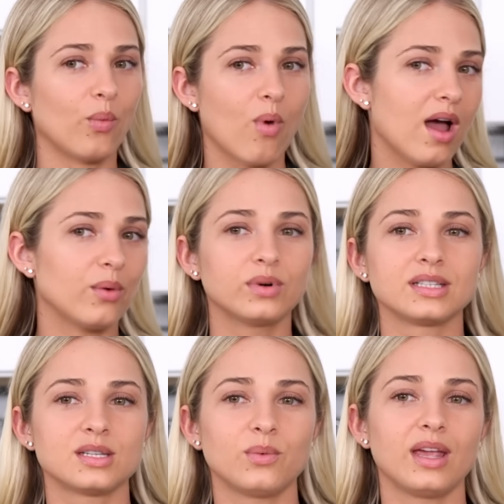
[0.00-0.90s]
what,
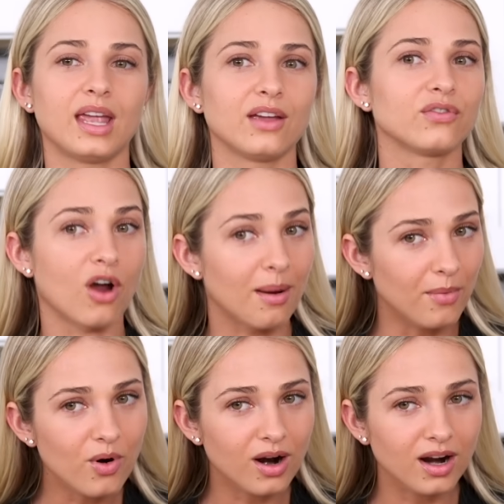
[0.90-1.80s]
once a week, if not
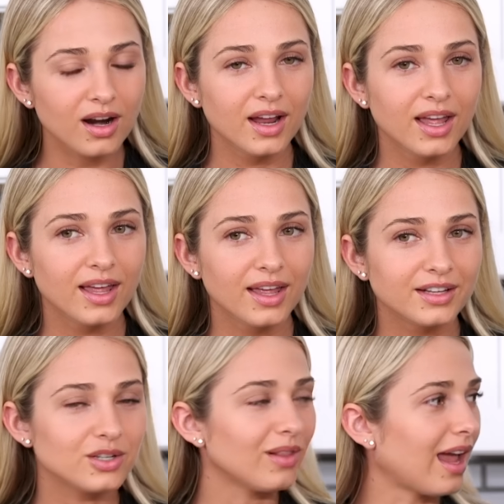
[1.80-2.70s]
more.
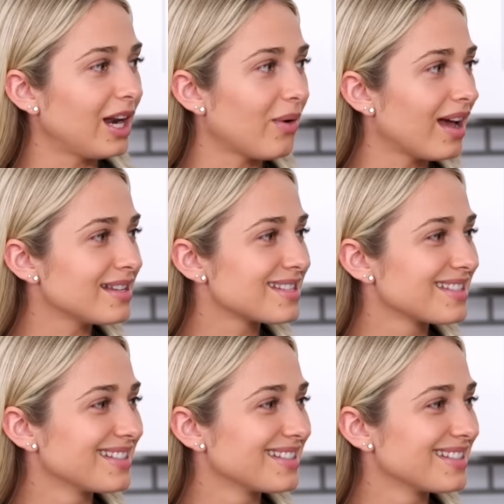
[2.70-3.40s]
Don't lie to us.